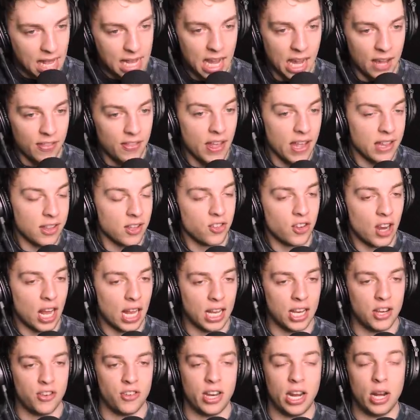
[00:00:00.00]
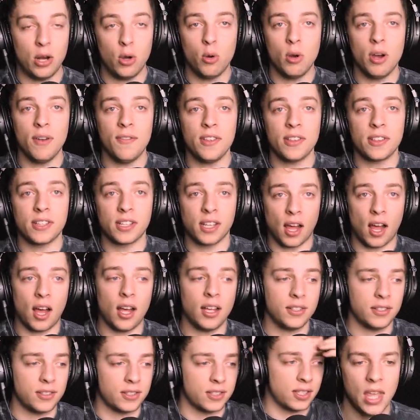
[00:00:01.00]
And yeah, that's the challenge. Now, whoever's
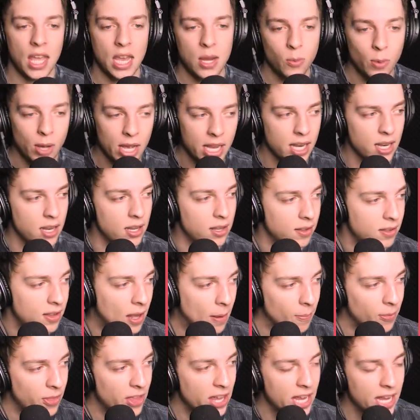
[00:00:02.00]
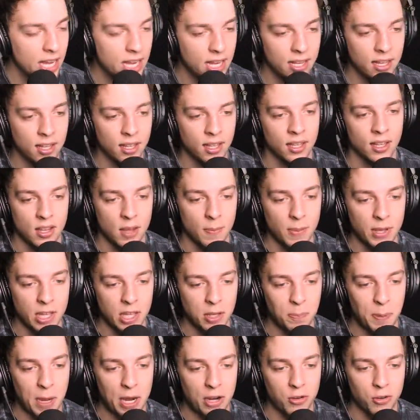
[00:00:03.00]
last, they win. Something, something
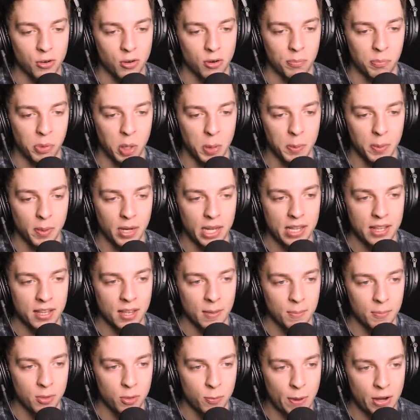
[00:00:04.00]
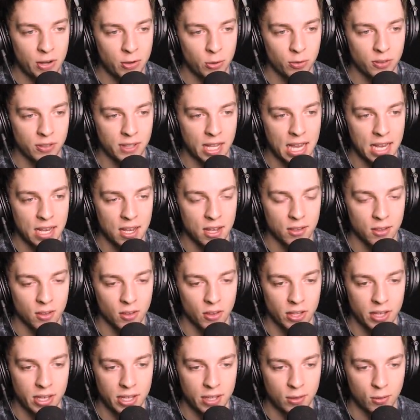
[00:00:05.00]
special. Probably some special status on
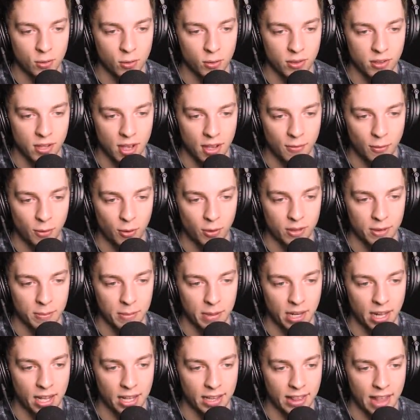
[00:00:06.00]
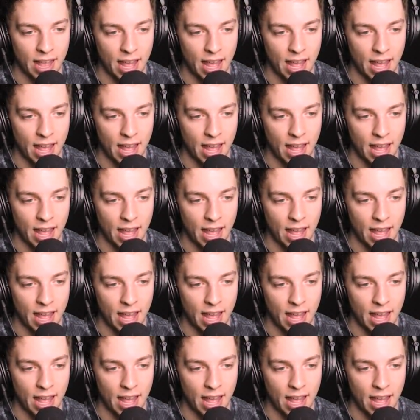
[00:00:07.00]
the Discord server or something like